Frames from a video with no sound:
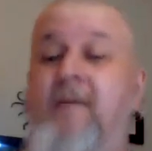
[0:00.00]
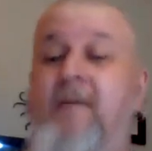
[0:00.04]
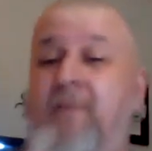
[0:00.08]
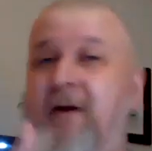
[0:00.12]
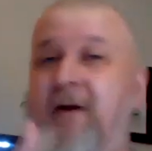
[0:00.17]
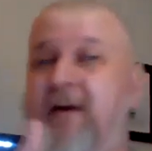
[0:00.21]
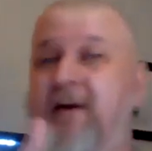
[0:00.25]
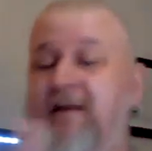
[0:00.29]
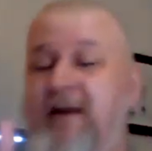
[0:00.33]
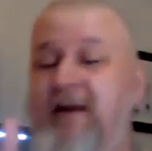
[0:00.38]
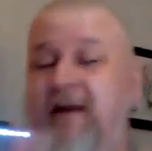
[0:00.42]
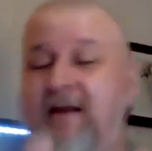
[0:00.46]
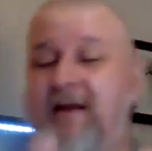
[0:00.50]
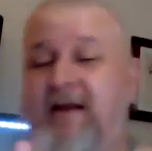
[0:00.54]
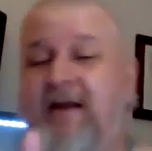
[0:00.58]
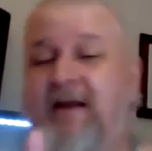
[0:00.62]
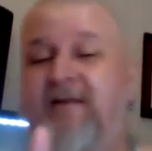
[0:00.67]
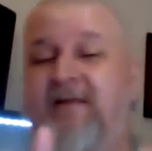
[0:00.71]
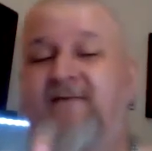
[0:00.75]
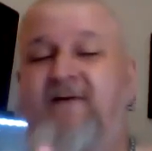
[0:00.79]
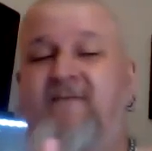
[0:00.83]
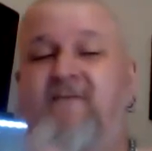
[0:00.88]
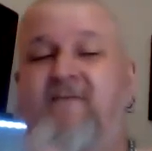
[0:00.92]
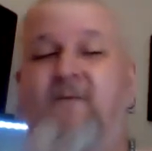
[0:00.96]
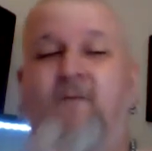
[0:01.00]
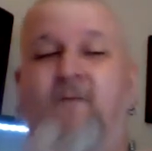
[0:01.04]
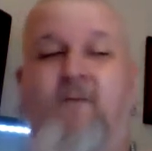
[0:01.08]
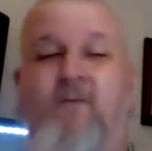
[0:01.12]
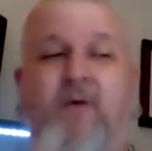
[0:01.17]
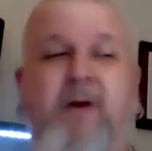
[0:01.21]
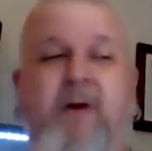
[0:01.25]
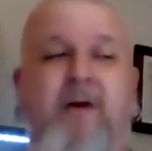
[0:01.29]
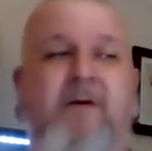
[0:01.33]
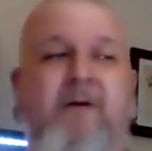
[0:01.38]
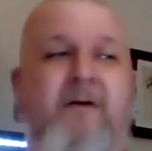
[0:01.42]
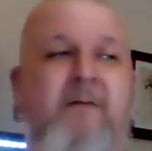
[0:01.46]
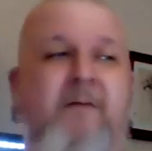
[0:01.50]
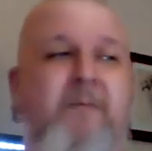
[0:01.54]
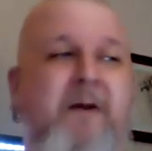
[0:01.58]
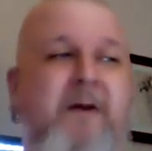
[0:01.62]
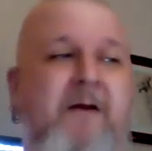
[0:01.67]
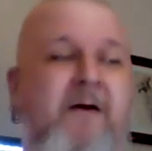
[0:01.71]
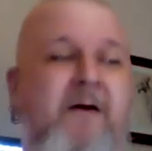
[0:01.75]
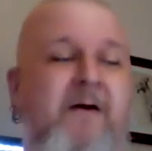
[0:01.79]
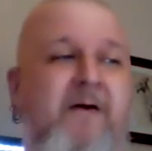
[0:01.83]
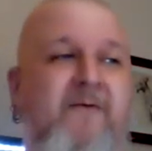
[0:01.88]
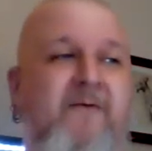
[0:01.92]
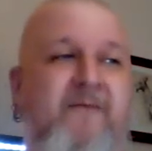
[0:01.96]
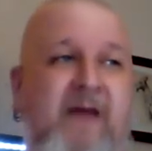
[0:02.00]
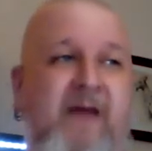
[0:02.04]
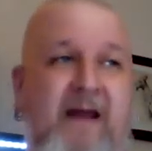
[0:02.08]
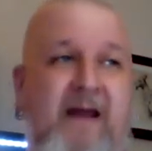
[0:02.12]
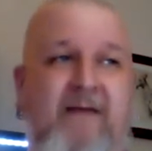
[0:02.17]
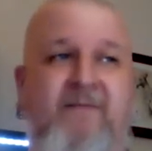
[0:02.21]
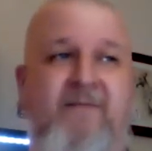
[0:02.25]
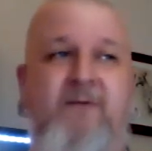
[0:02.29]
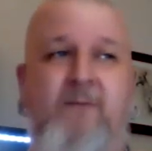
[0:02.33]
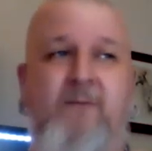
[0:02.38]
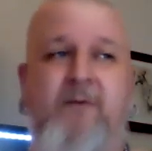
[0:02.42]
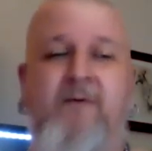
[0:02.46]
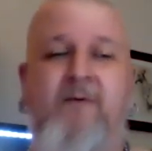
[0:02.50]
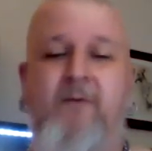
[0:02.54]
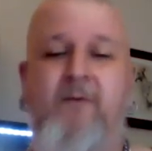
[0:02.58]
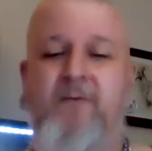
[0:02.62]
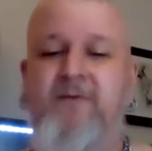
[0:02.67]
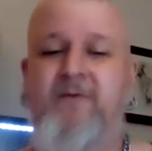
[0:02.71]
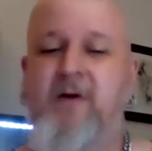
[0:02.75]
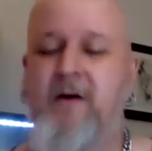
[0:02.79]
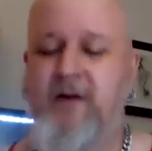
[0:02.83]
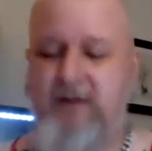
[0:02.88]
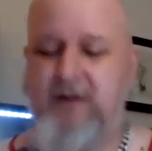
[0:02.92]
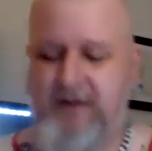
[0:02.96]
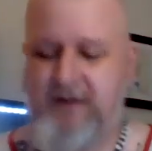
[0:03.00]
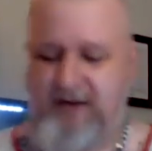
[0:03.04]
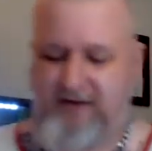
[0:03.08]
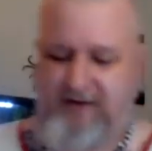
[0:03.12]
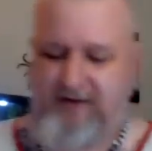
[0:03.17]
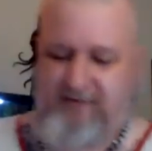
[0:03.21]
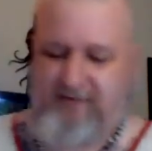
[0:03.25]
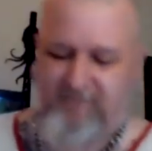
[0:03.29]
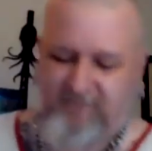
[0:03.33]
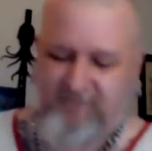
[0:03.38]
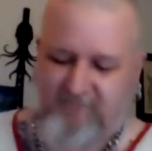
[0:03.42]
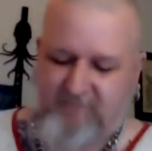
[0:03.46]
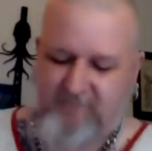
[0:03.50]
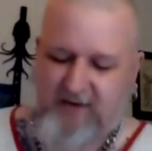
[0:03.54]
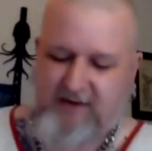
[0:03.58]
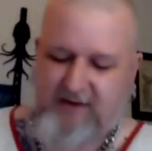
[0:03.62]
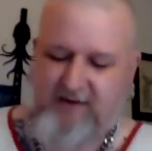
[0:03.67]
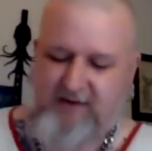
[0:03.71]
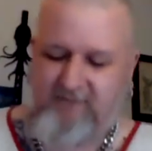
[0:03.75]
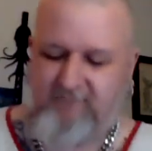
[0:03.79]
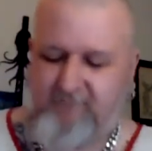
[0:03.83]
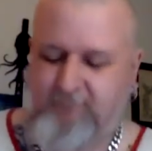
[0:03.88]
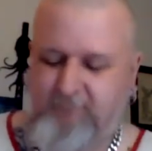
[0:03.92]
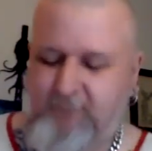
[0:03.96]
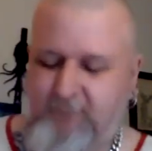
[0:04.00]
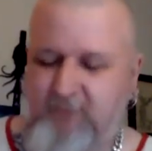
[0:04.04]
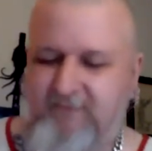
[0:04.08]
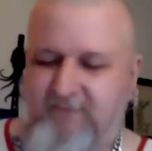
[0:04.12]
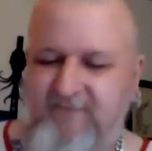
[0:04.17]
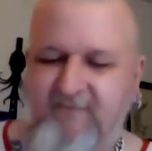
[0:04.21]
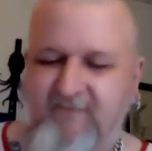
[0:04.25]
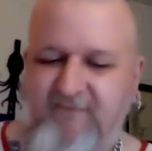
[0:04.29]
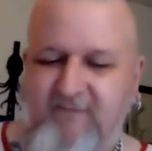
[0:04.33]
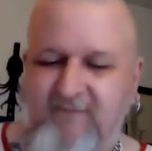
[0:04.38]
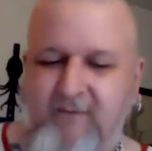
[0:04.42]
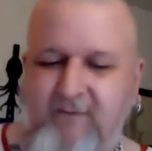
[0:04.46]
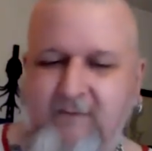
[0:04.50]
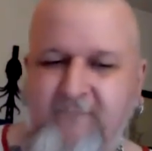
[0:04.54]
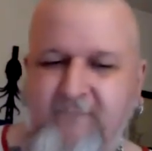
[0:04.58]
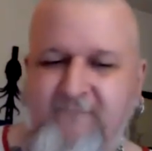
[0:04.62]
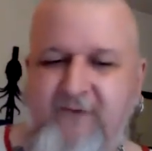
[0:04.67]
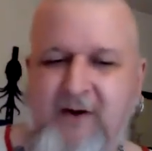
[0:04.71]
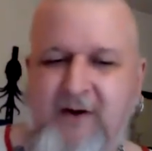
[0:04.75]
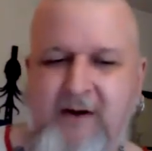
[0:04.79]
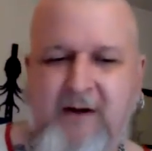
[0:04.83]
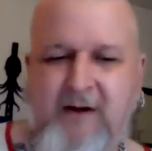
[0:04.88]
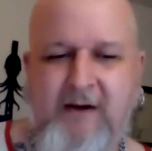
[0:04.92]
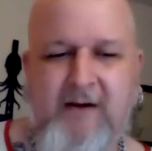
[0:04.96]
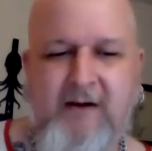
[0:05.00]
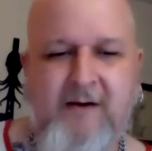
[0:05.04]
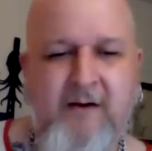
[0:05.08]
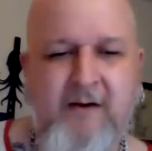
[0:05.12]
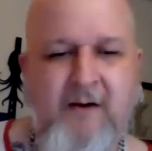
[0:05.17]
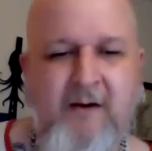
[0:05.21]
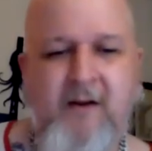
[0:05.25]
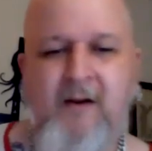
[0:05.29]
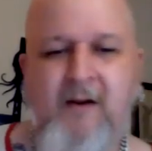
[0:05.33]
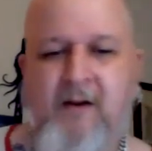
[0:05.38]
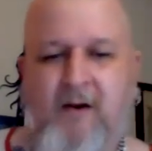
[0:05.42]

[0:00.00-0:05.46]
but it gets even weirder because after we're all done, and he puts the cellophane